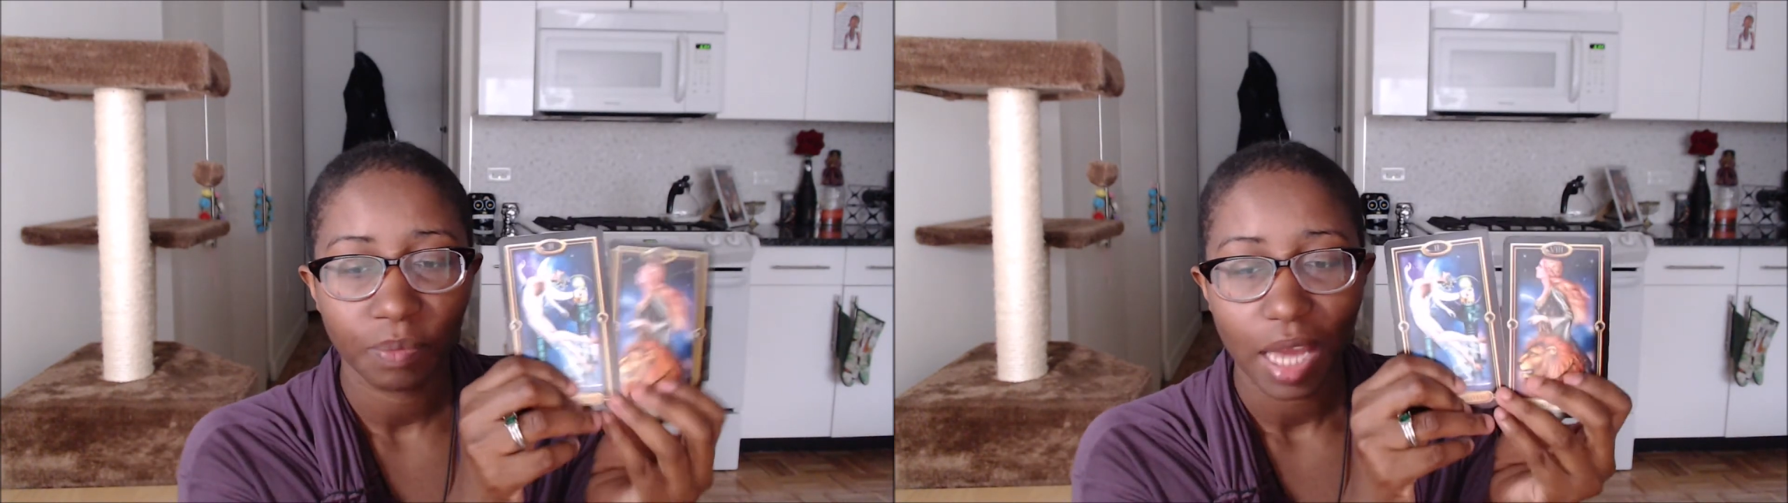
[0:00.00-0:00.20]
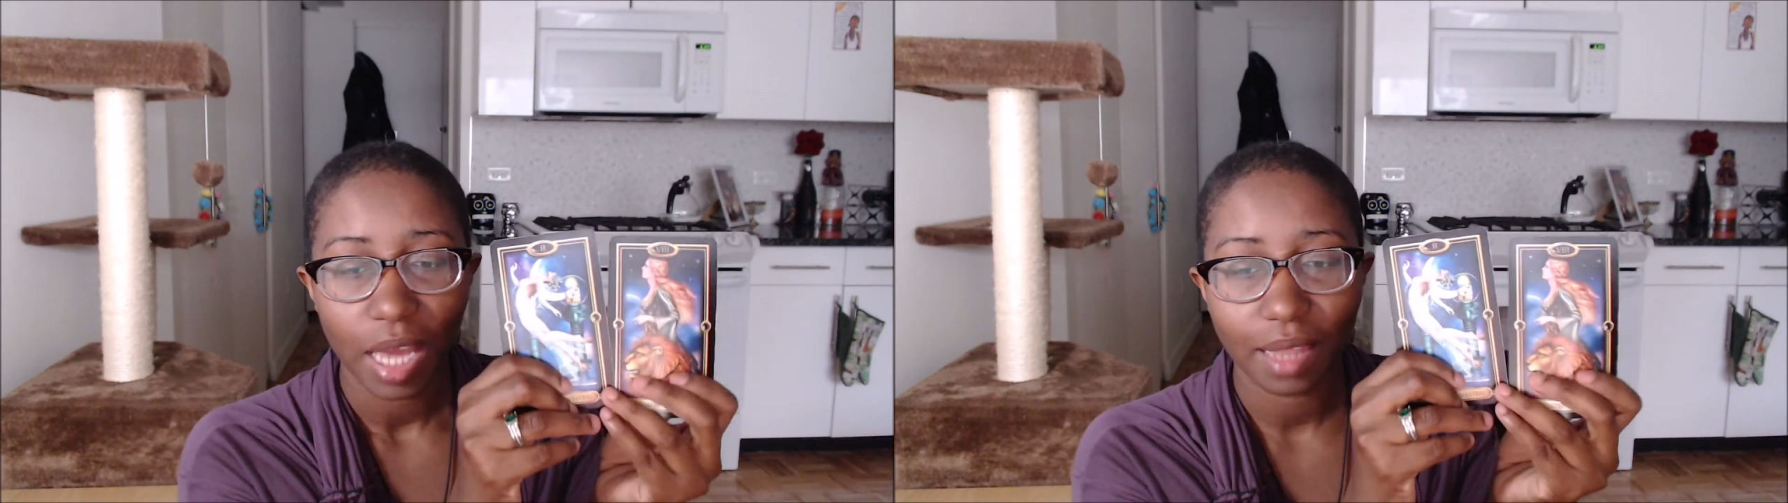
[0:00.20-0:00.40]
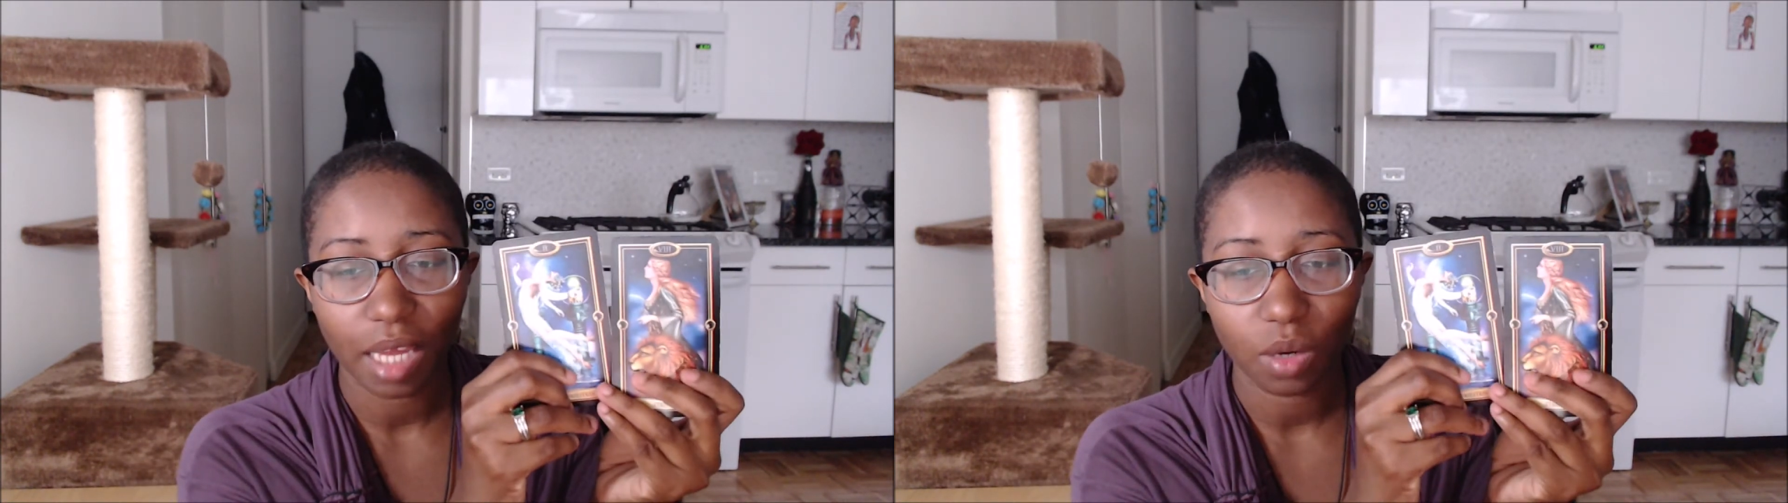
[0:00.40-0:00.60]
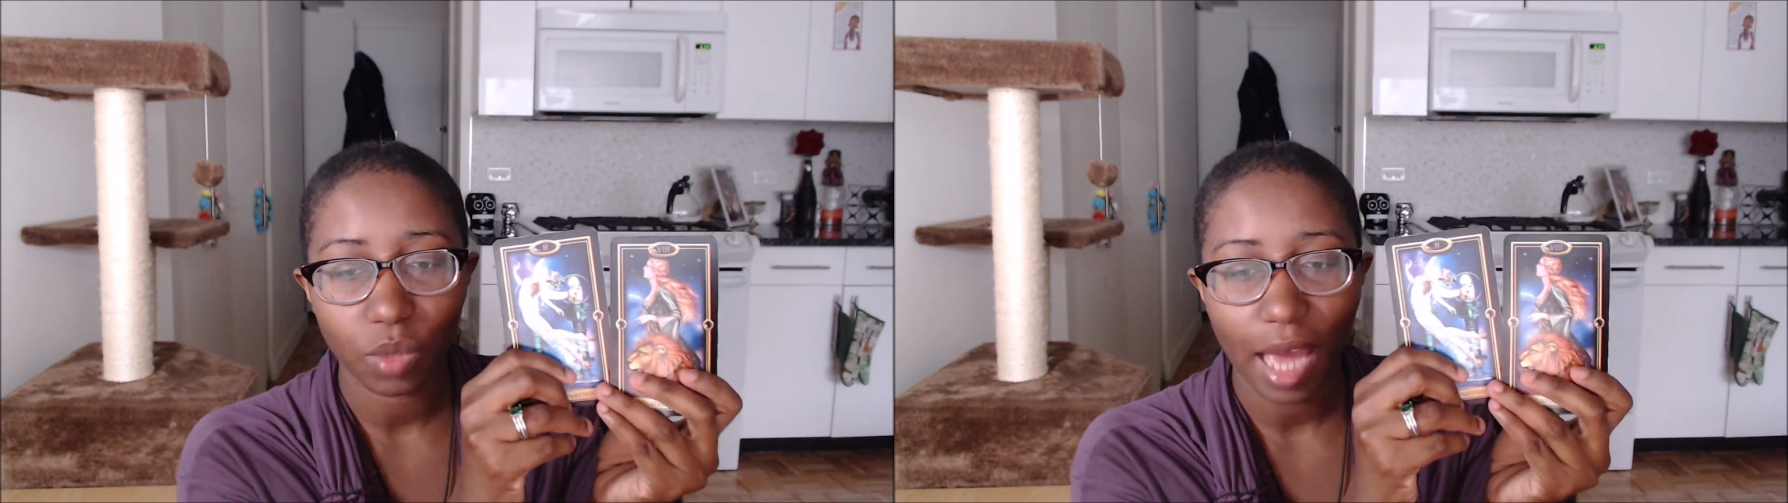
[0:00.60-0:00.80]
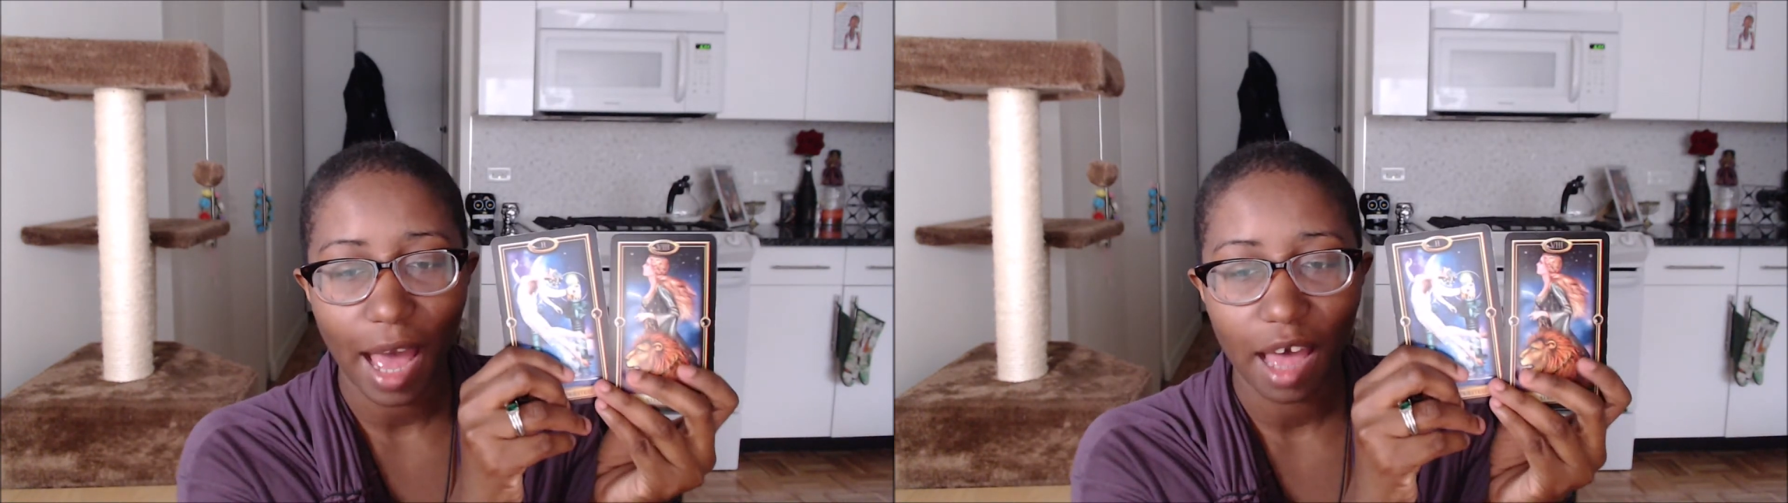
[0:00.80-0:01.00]
And then we
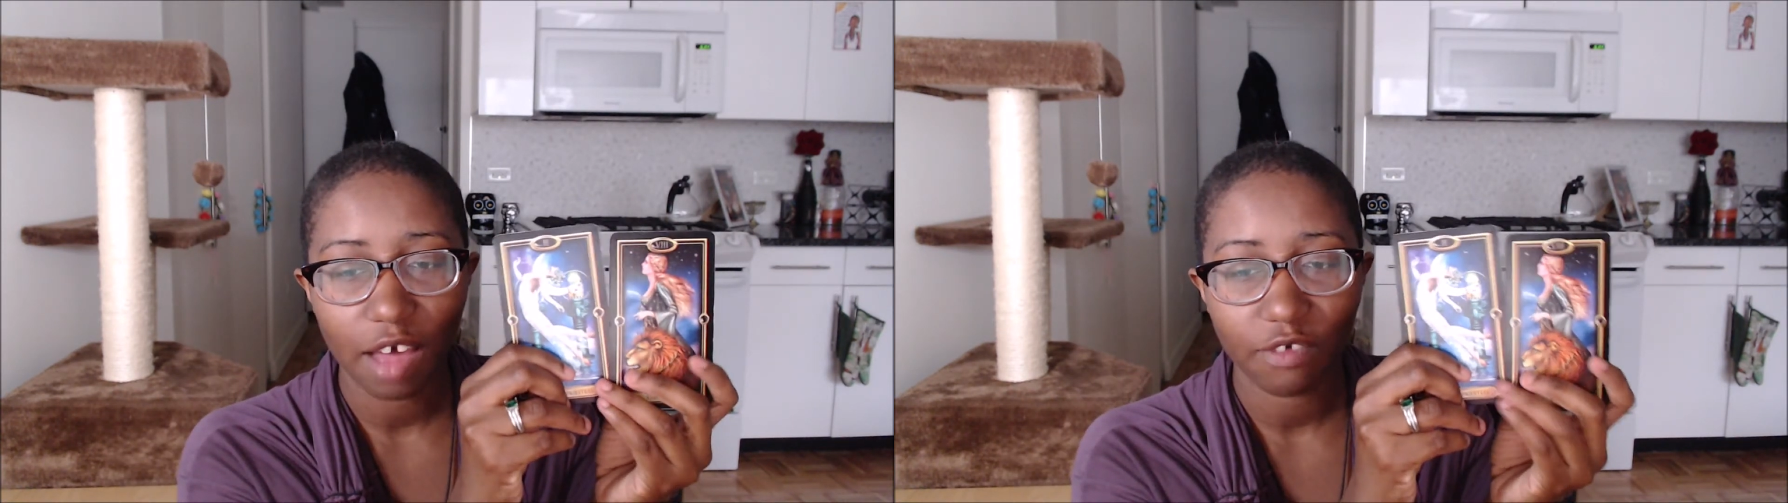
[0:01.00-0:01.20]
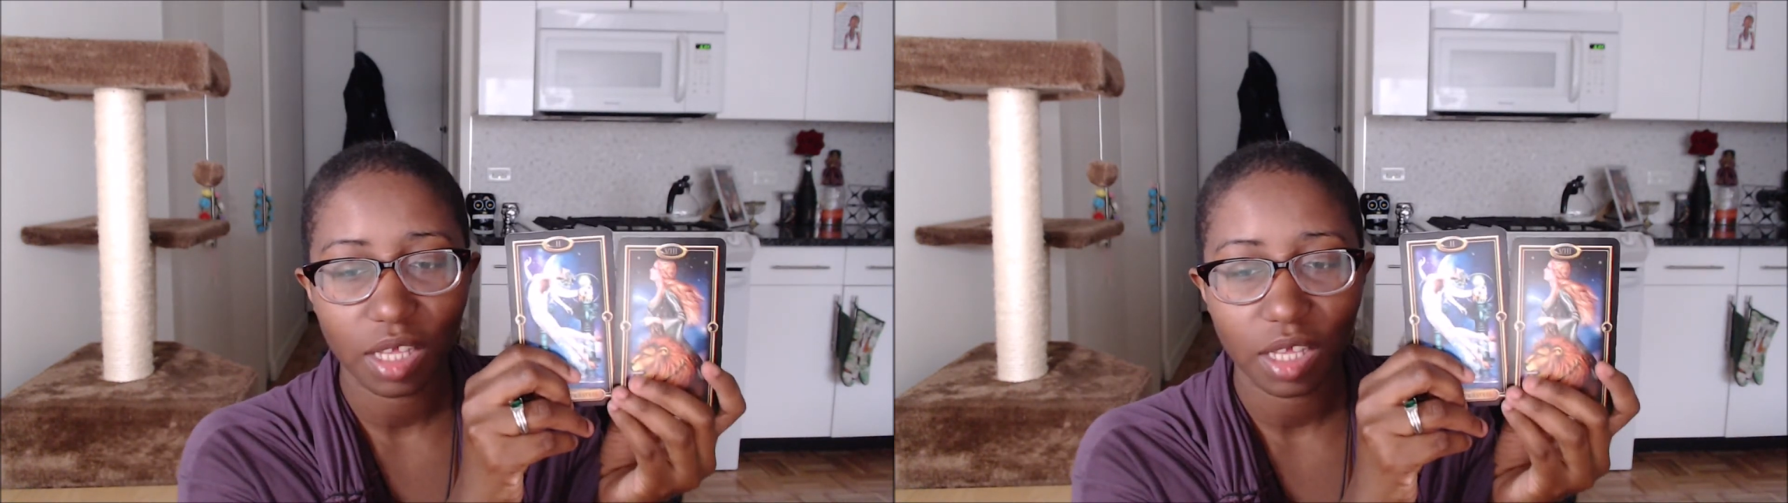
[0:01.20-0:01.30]
have